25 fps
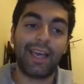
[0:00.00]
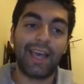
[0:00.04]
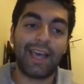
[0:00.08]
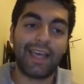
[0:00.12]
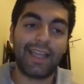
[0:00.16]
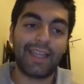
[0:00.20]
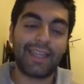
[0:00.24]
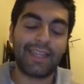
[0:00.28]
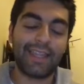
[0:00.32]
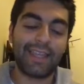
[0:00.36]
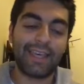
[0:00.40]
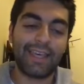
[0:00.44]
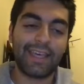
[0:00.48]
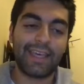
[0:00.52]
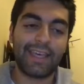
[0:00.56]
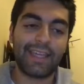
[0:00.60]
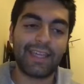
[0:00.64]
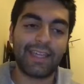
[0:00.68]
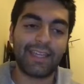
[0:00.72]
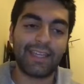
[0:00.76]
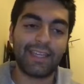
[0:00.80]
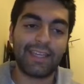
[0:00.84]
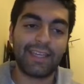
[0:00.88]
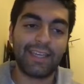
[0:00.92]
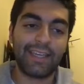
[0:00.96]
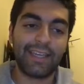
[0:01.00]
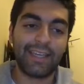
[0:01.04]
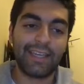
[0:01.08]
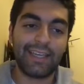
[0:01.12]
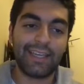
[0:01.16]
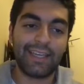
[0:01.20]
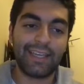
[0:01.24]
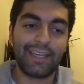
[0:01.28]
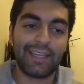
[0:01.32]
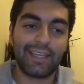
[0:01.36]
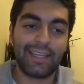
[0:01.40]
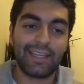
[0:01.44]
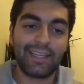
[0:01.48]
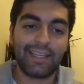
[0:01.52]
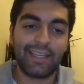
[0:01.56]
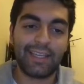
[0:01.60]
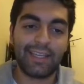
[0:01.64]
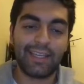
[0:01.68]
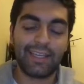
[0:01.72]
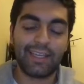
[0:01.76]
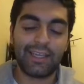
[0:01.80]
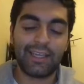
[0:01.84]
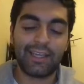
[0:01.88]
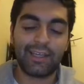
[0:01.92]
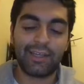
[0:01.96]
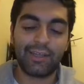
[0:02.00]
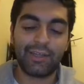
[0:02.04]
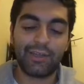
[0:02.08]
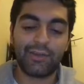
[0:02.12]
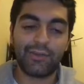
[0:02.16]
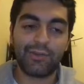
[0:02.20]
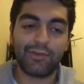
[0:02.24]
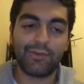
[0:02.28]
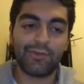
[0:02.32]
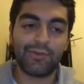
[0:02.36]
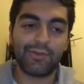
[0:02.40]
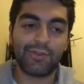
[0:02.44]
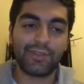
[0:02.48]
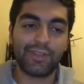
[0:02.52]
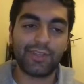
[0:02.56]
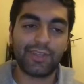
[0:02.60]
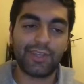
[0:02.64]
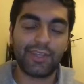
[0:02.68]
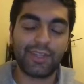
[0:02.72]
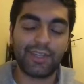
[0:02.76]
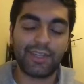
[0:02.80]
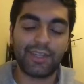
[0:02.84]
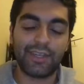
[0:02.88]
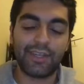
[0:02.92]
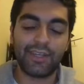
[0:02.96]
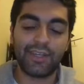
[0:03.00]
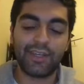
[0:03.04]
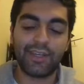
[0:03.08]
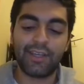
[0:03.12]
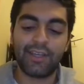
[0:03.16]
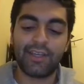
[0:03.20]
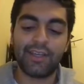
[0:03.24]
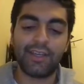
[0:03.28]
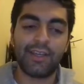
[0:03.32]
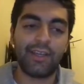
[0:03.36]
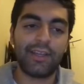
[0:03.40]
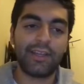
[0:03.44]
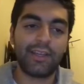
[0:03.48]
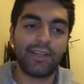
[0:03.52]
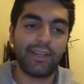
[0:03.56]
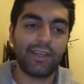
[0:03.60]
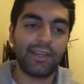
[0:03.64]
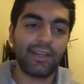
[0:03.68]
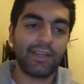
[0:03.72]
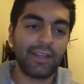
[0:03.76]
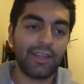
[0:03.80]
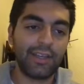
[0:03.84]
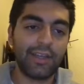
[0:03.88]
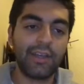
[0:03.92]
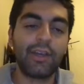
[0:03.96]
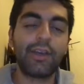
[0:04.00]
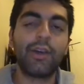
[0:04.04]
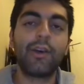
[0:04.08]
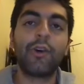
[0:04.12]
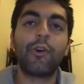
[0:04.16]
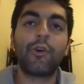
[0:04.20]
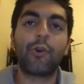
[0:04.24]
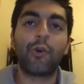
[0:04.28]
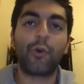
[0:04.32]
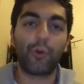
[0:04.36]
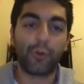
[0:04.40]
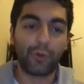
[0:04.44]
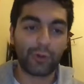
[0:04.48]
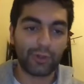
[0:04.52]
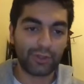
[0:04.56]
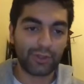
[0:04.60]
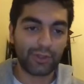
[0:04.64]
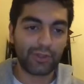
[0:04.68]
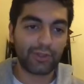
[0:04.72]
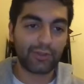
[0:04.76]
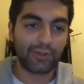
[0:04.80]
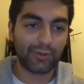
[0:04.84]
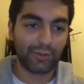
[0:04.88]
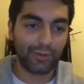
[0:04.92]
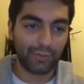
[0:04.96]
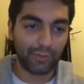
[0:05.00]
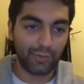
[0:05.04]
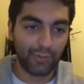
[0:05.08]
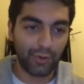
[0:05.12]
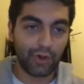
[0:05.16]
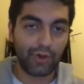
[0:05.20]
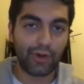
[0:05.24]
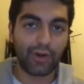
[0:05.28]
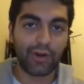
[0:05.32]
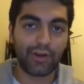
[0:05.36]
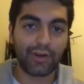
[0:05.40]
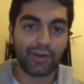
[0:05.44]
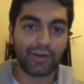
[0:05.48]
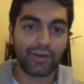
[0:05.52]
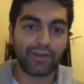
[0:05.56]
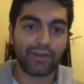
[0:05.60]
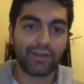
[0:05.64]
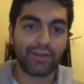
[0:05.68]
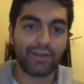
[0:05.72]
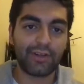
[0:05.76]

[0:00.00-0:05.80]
and then use the horizontal bar.